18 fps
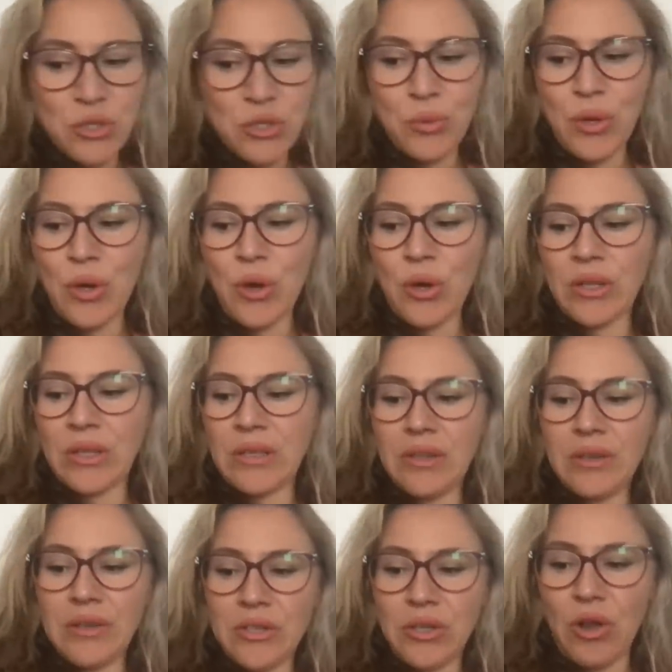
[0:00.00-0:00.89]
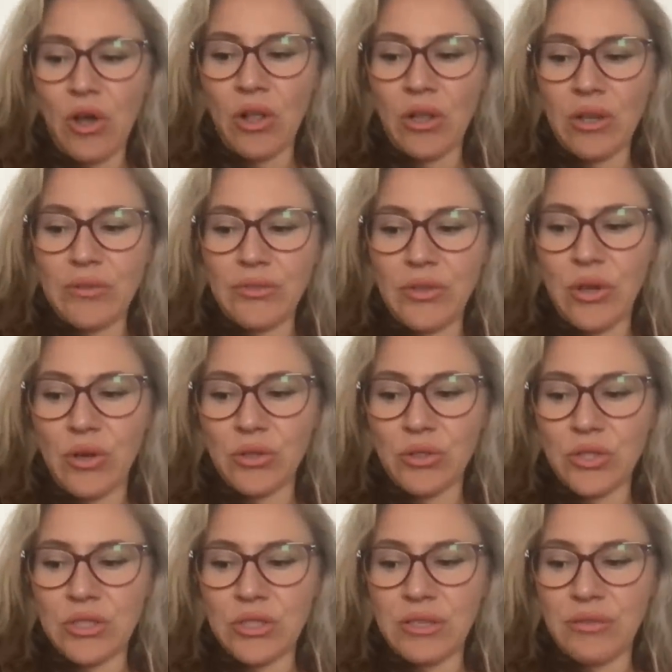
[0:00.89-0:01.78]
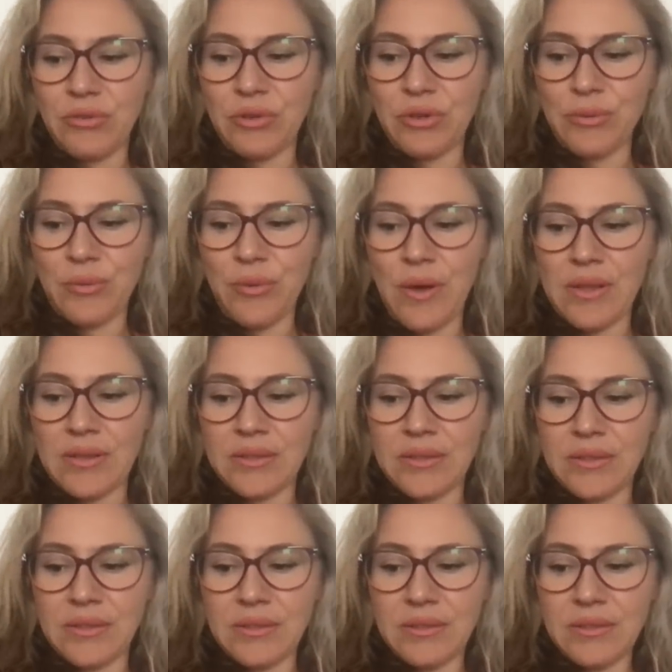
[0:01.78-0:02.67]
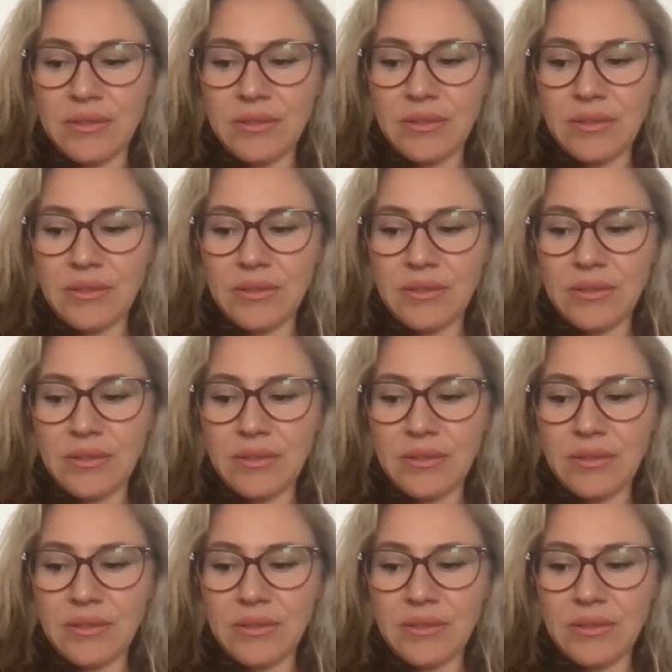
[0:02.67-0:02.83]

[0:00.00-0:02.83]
we're gonna learn all those different ones?